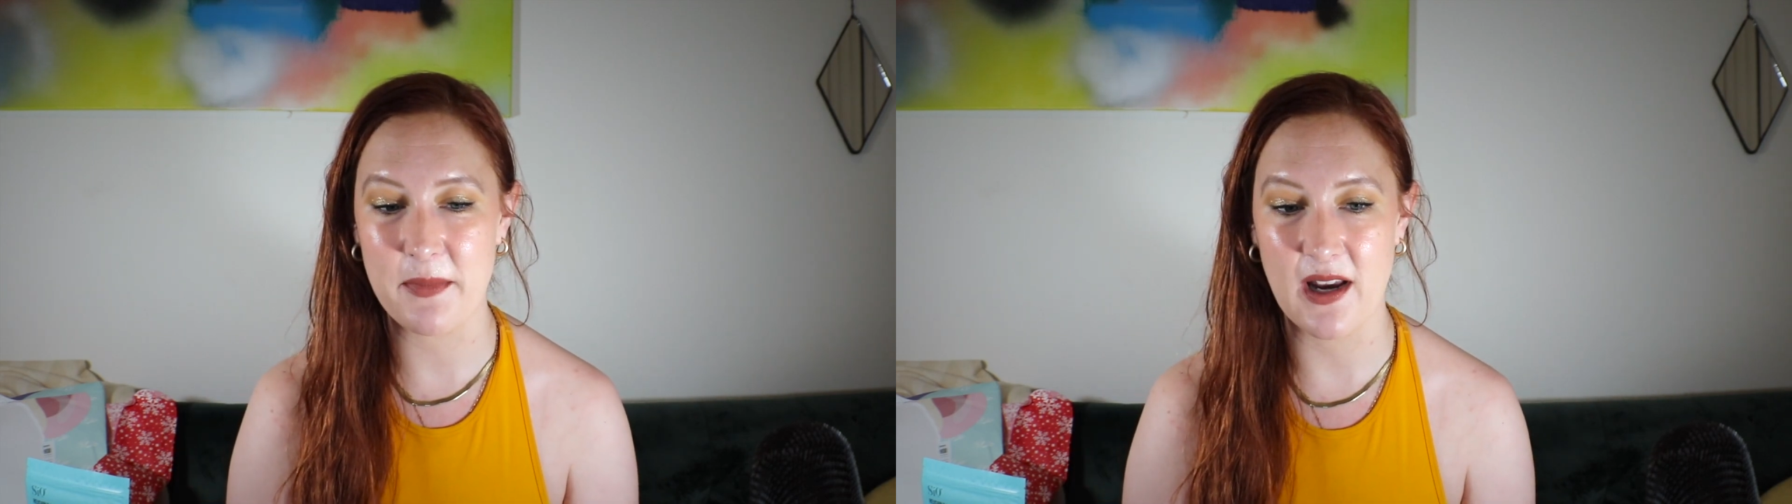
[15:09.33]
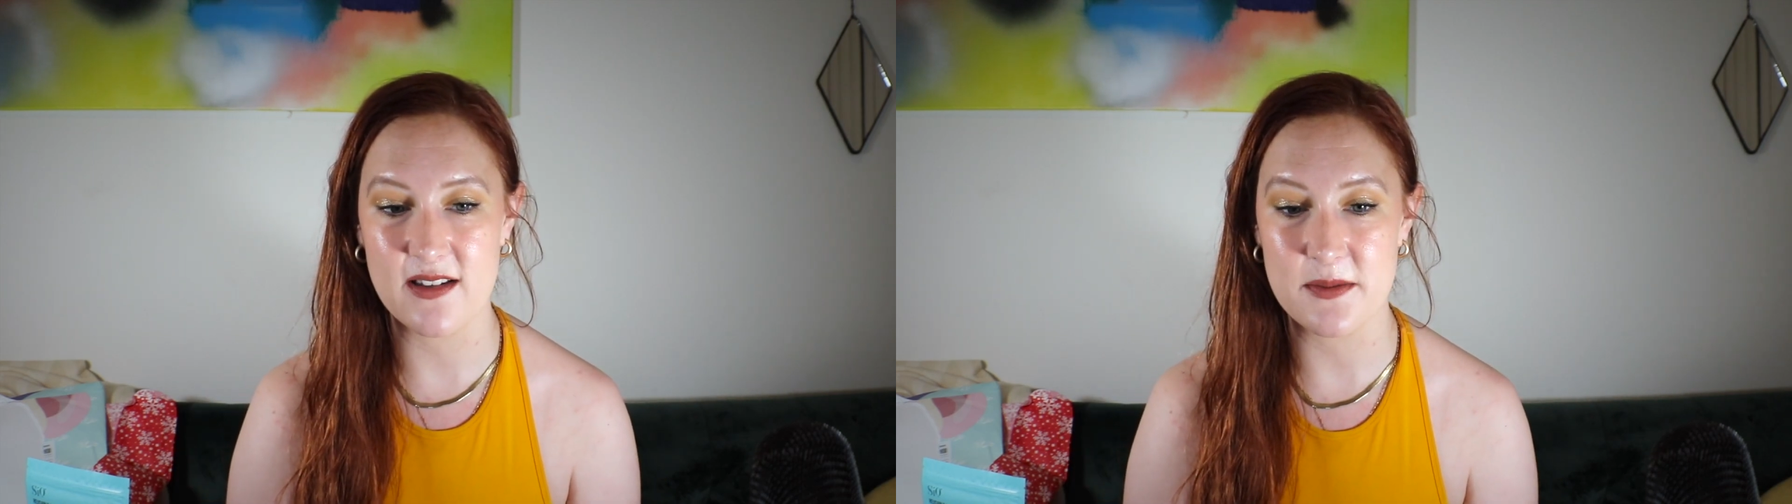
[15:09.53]

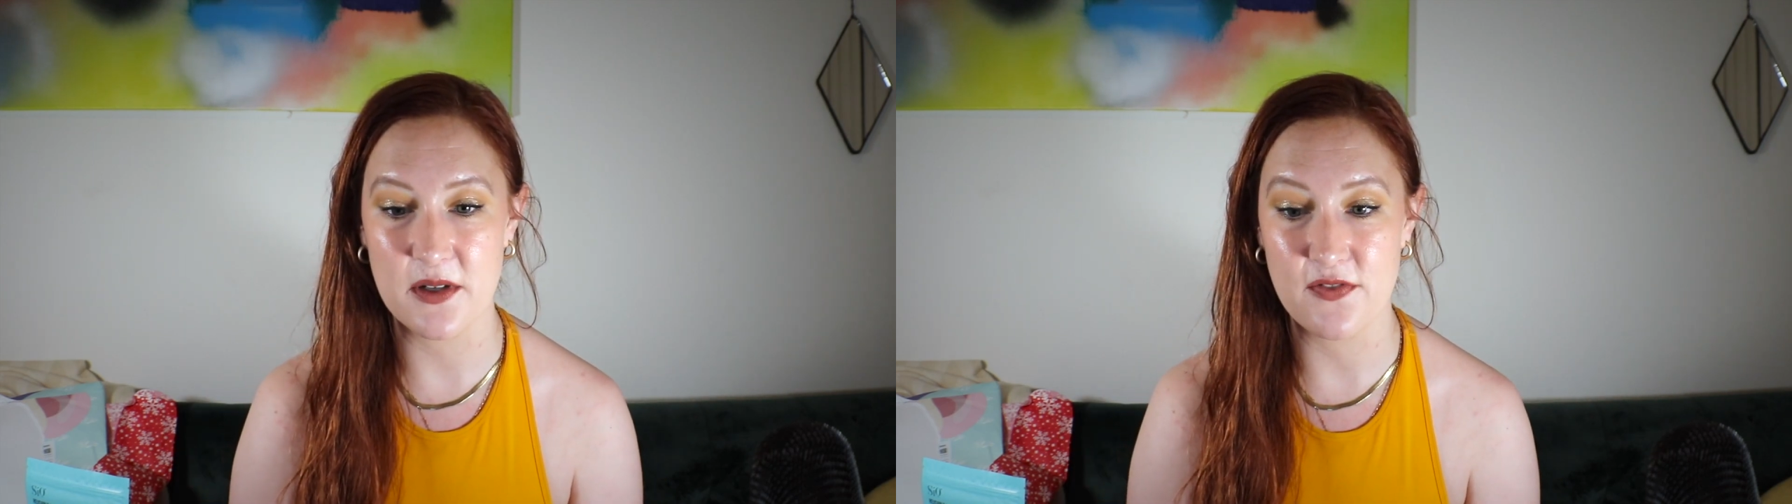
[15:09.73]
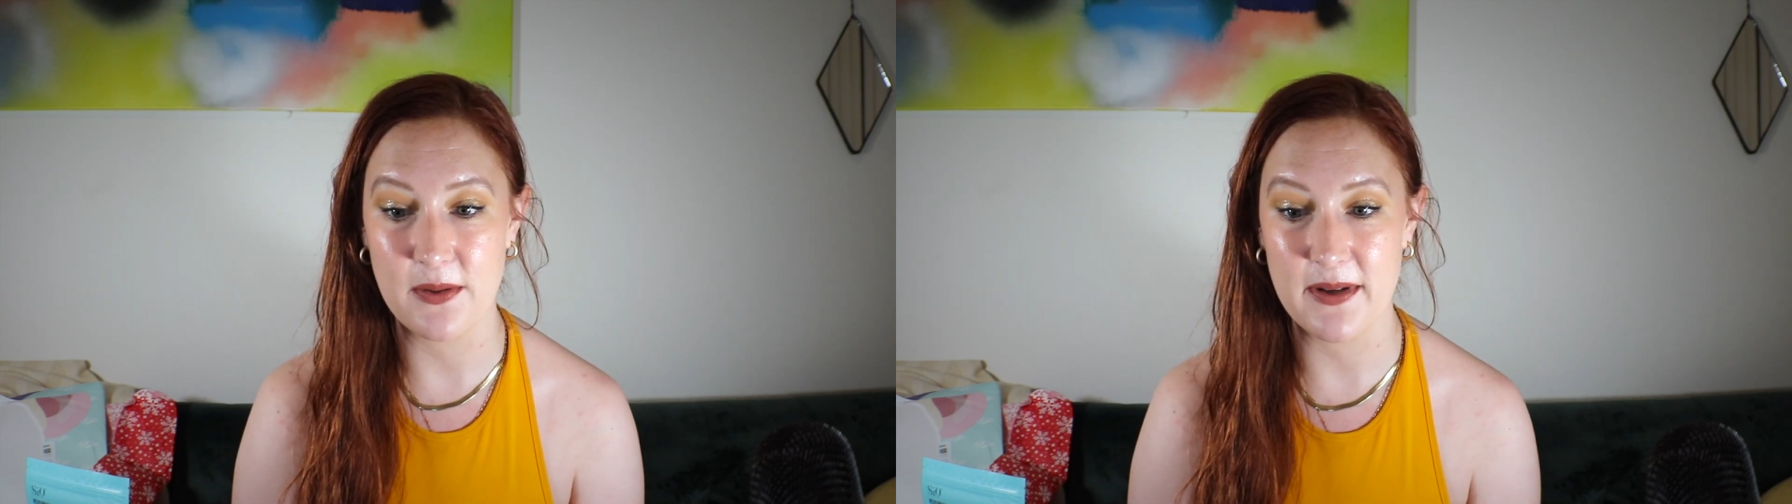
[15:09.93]
I'm getting some
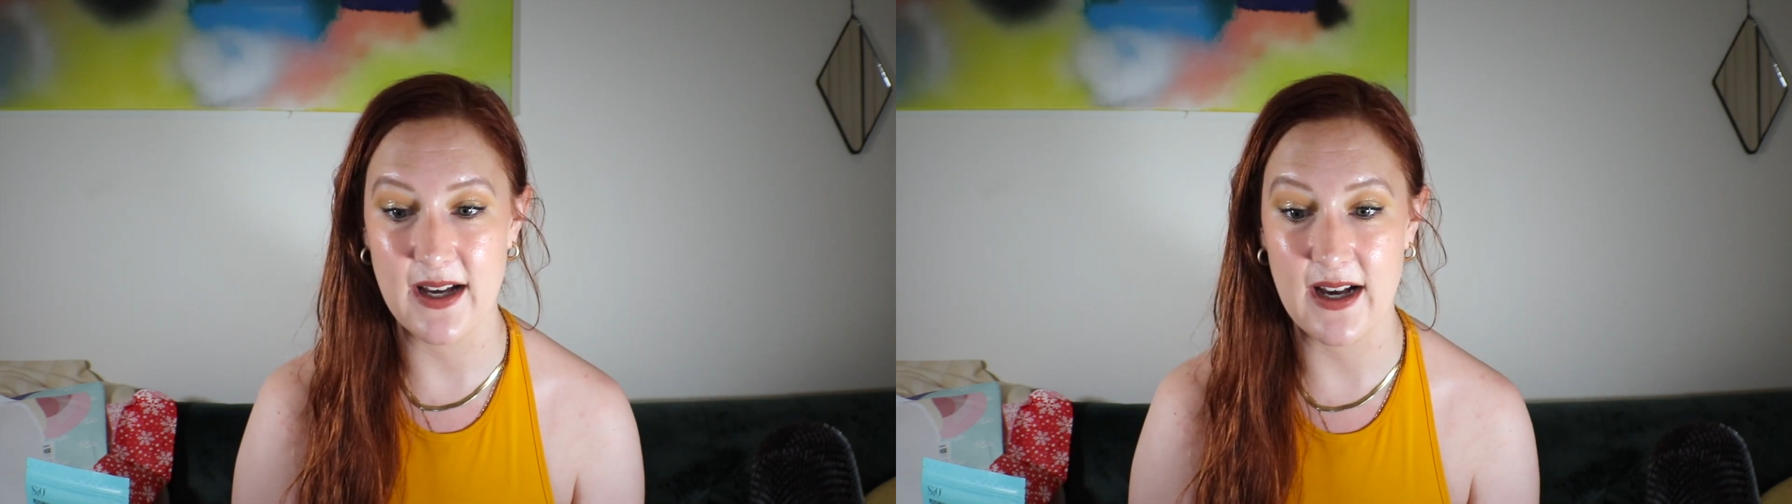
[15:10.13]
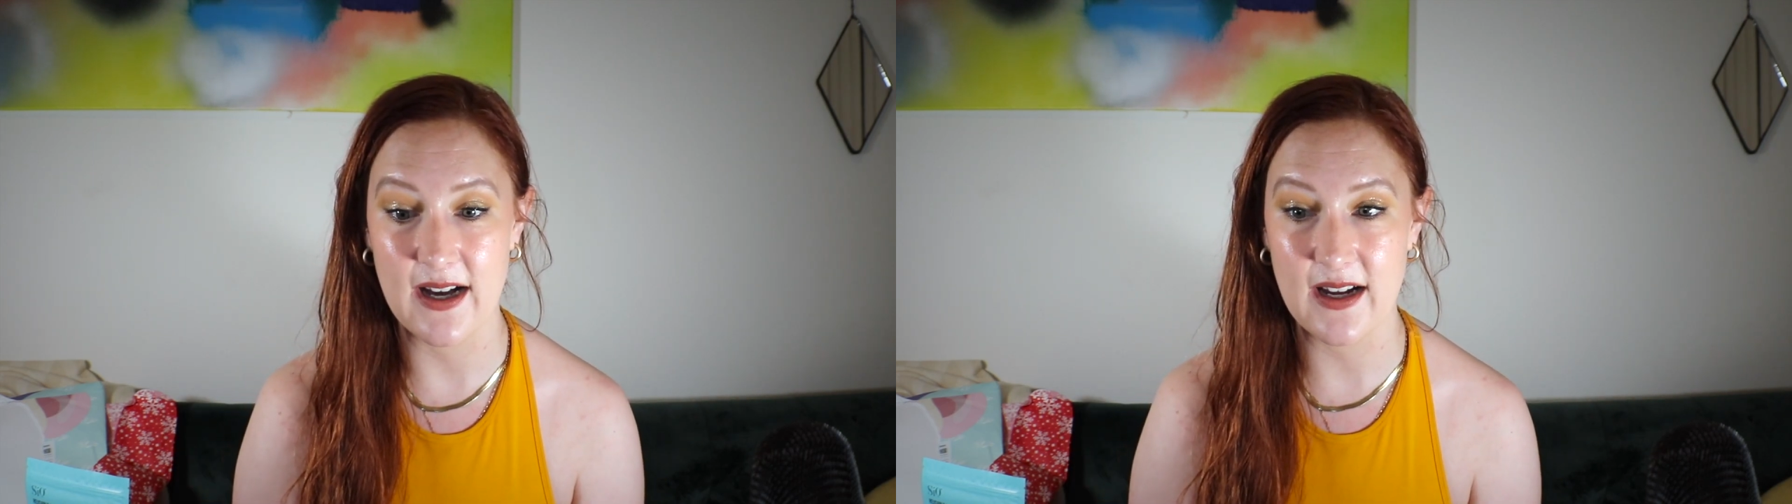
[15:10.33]
good
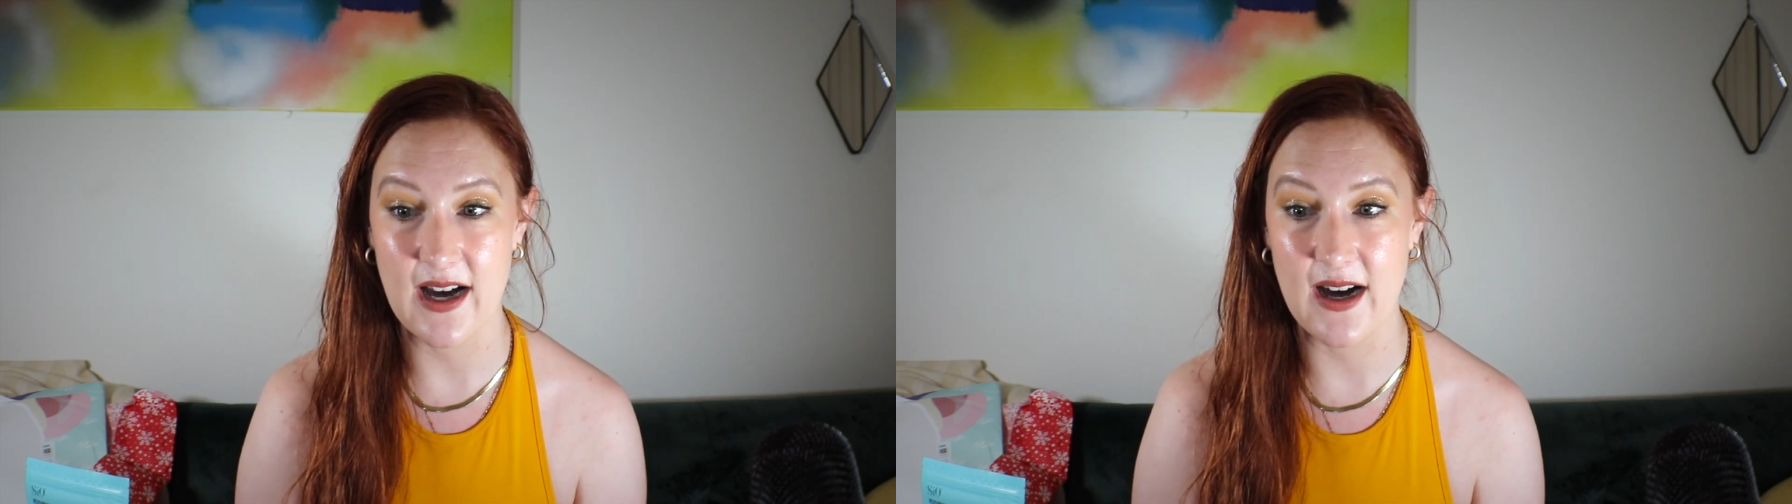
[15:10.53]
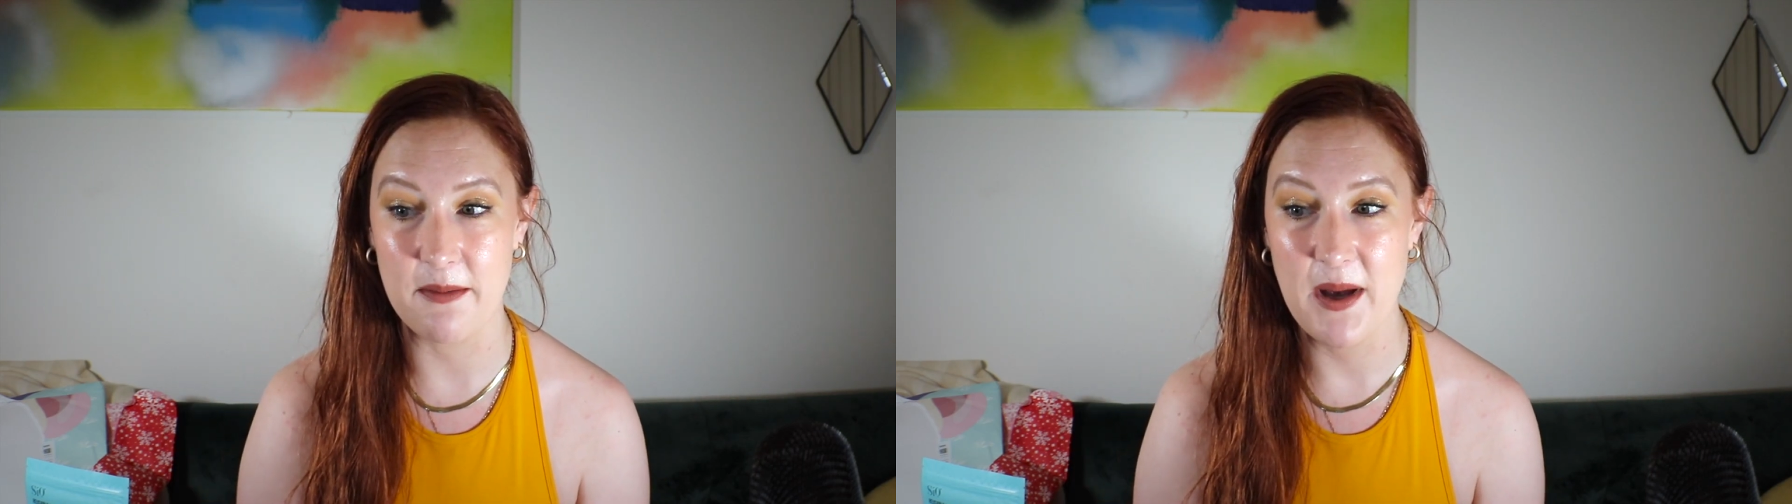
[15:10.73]
feedback.
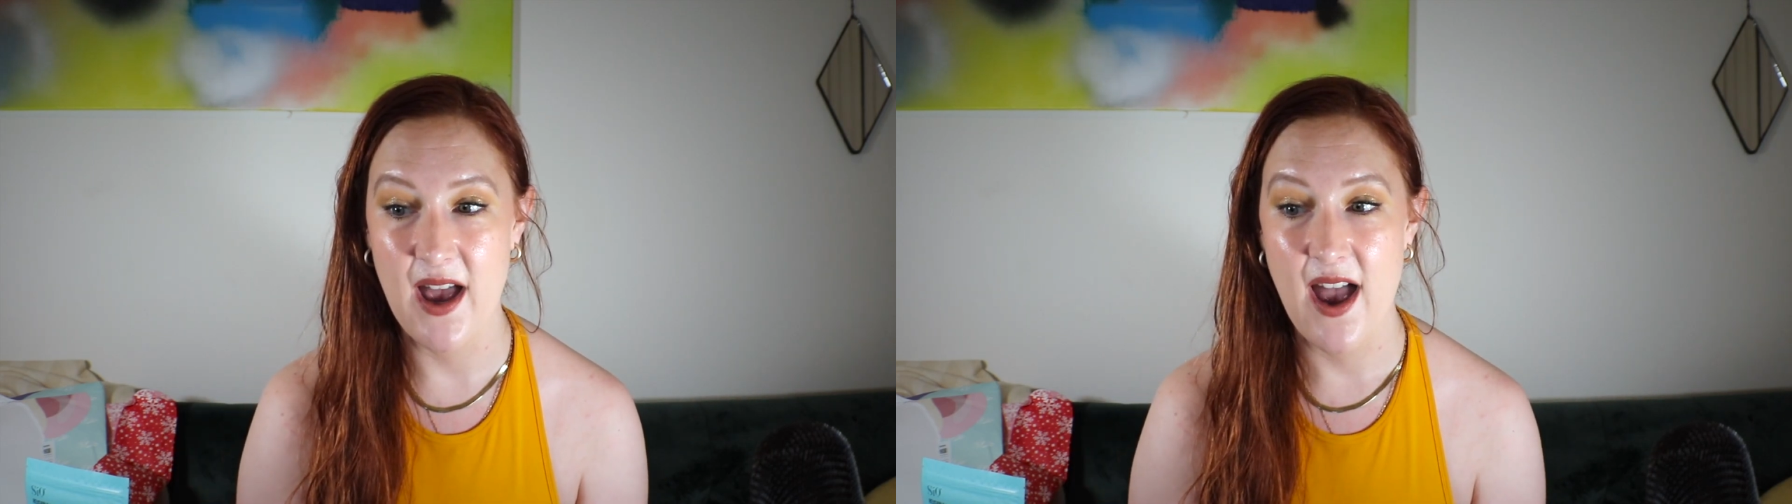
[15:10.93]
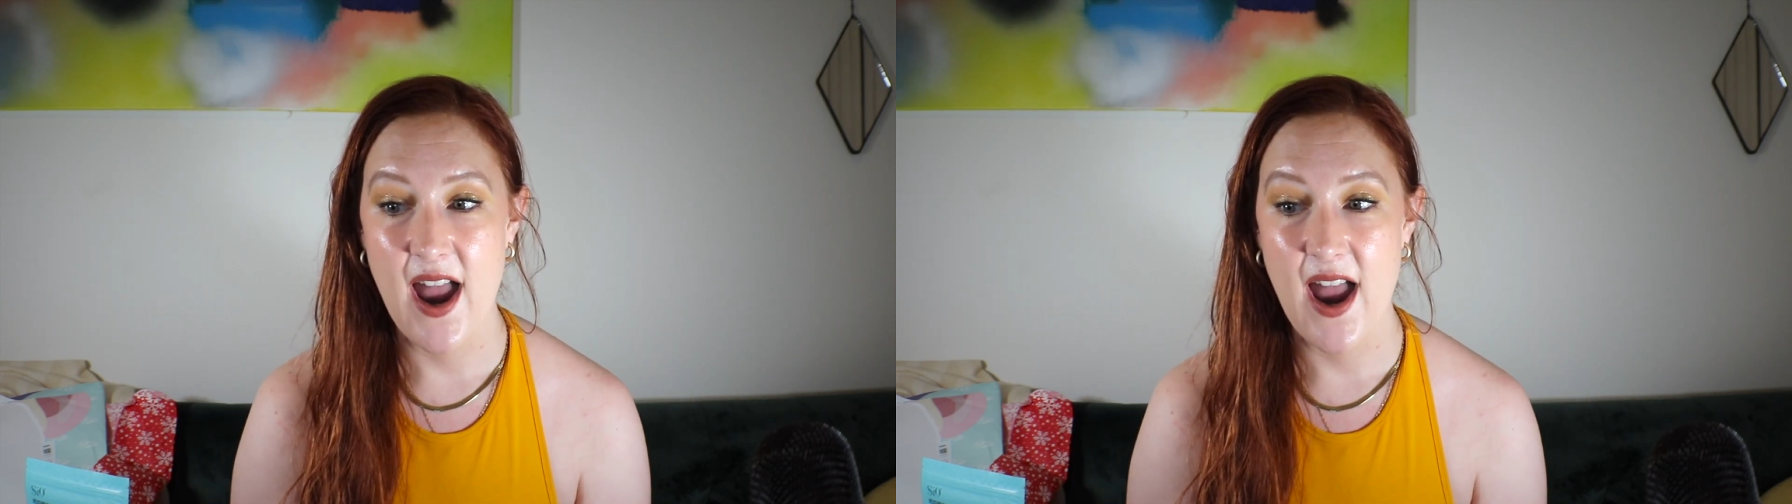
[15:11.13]
Um,